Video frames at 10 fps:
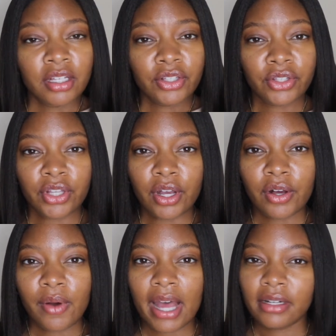
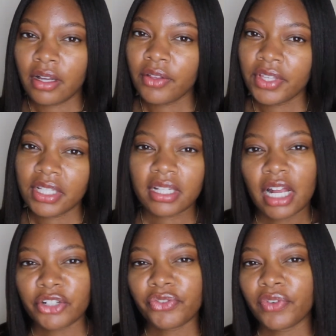So I know this is
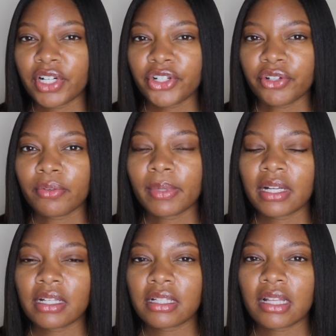controversial
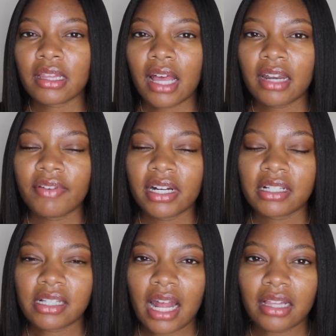because a lot of
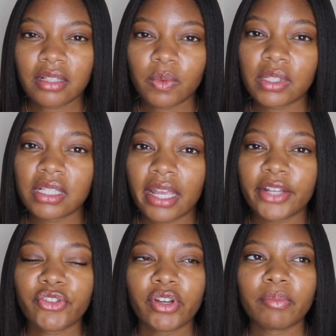hairstylists will
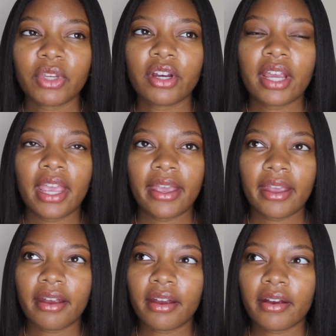say trim your
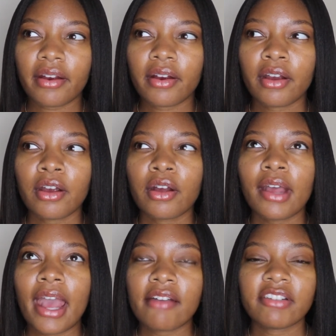hair
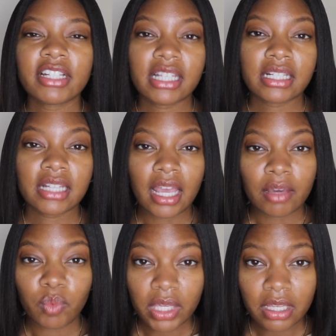every six to
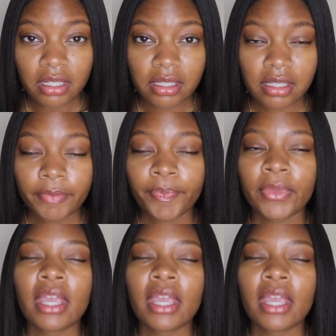eight weeks.